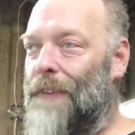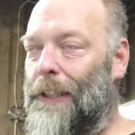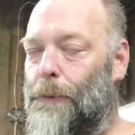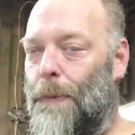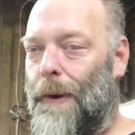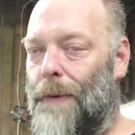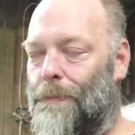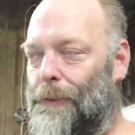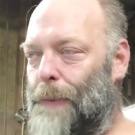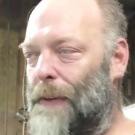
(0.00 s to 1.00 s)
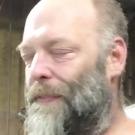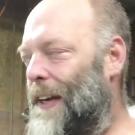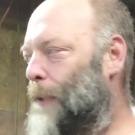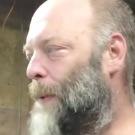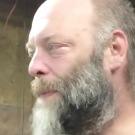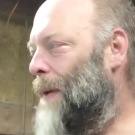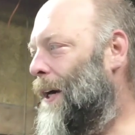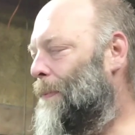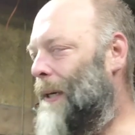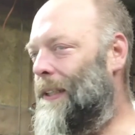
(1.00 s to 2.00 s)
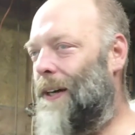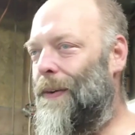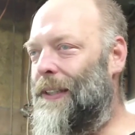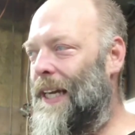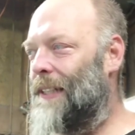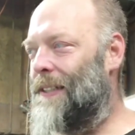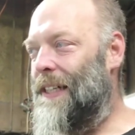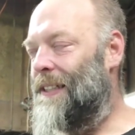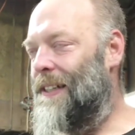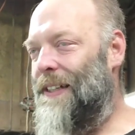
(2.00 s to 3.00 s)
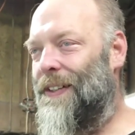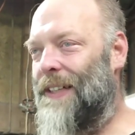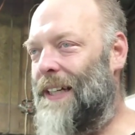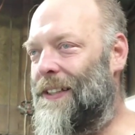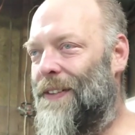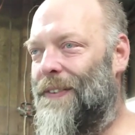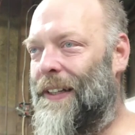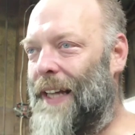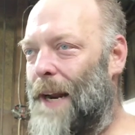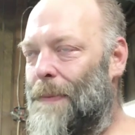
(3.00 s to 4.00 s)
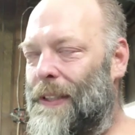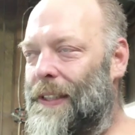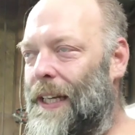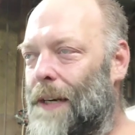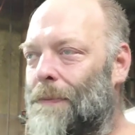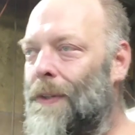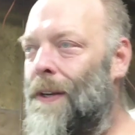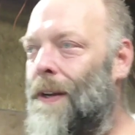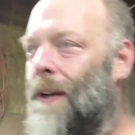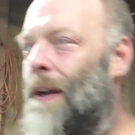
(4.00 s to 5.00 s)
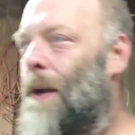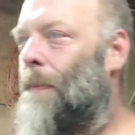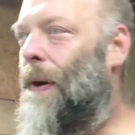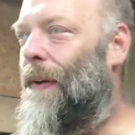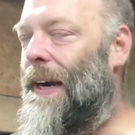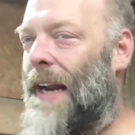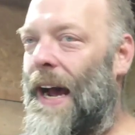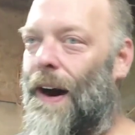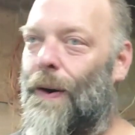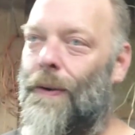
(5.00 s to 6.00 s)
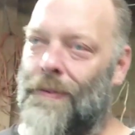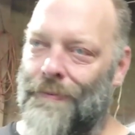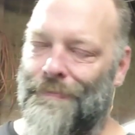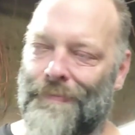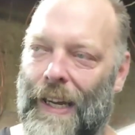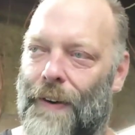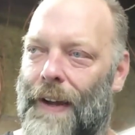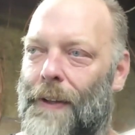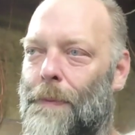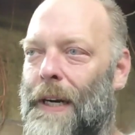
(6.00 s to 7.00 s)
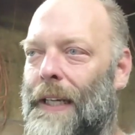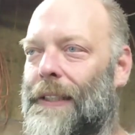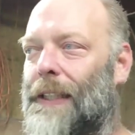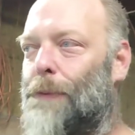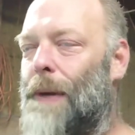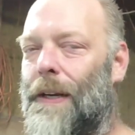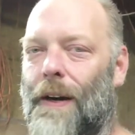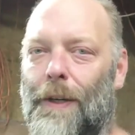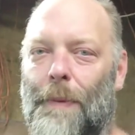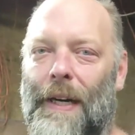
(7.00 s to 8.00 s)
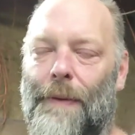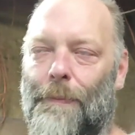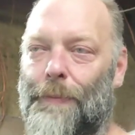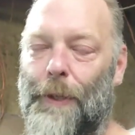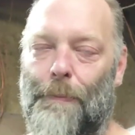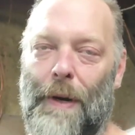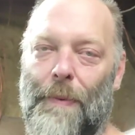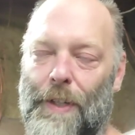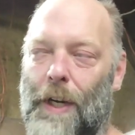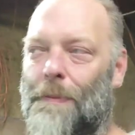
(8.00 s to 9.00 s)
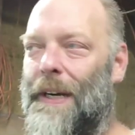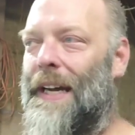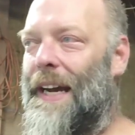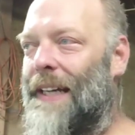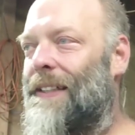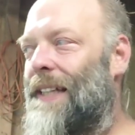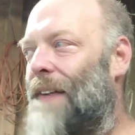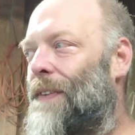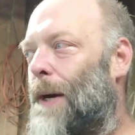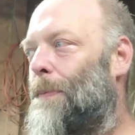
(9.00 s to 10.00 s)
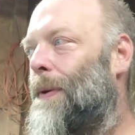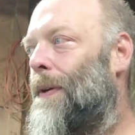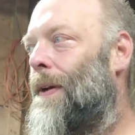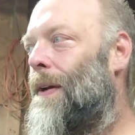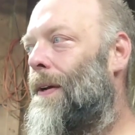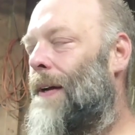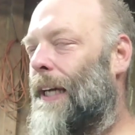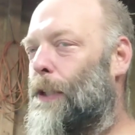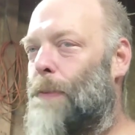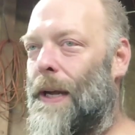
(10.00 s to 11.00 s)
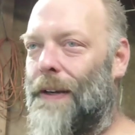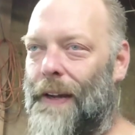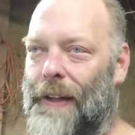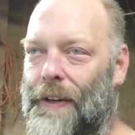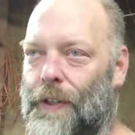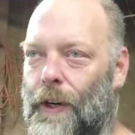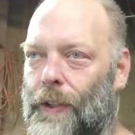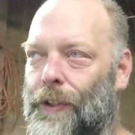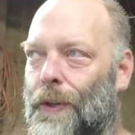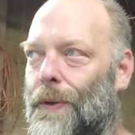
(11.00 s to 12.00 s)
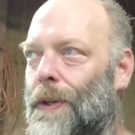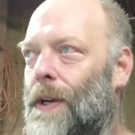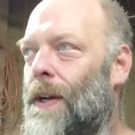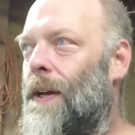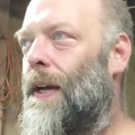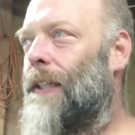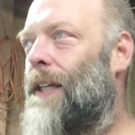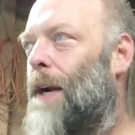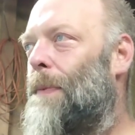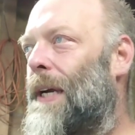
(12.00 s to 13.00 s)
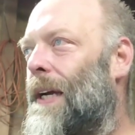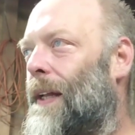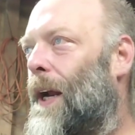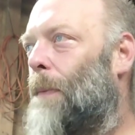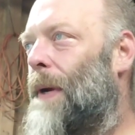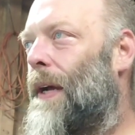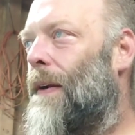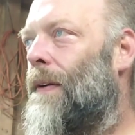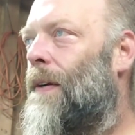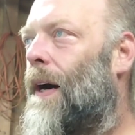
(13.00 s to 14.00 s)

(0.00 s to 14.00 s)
Facebook Marketplace always has decent deals on stuff like that. I've been seeing them. But right now, I don't have the money because I spent all the money, pretty much all the money I had saved up, I spent on that truck. So it's going to be a little bit